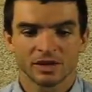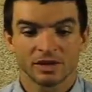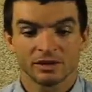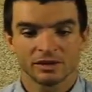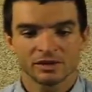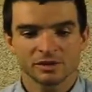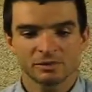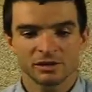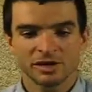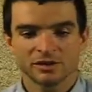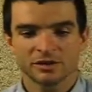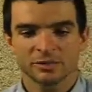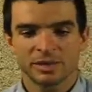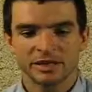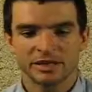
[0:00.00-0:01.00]
This applies
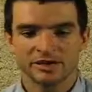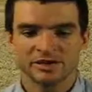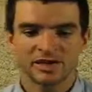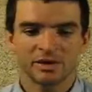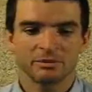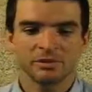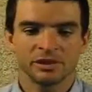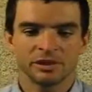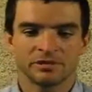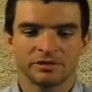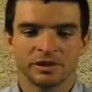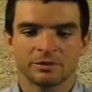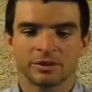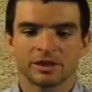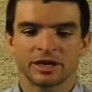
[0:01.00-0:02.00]
to many assembly,
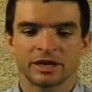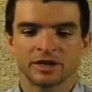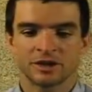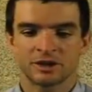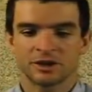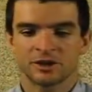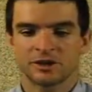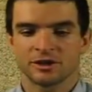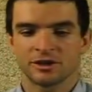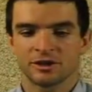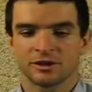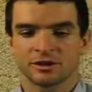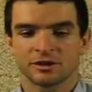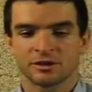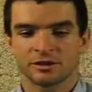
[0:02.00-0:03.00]
fabrication,
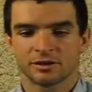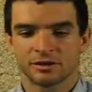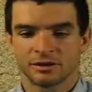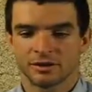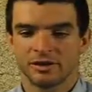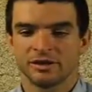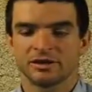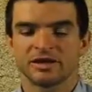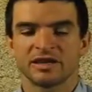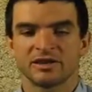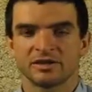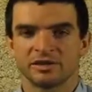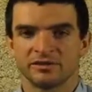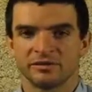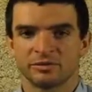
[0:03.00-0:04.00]

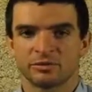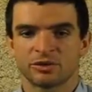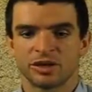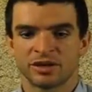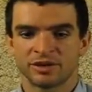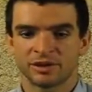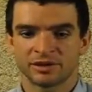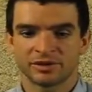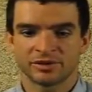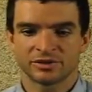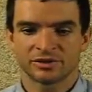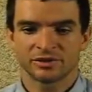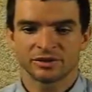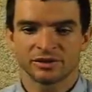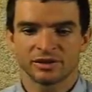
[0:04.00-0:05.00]
intensive
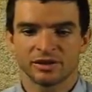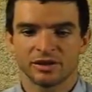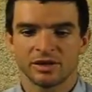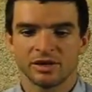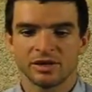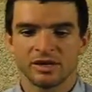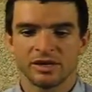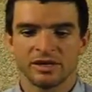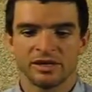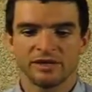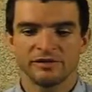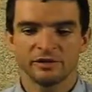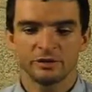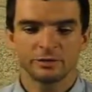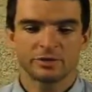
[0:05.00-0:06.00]
products, and even to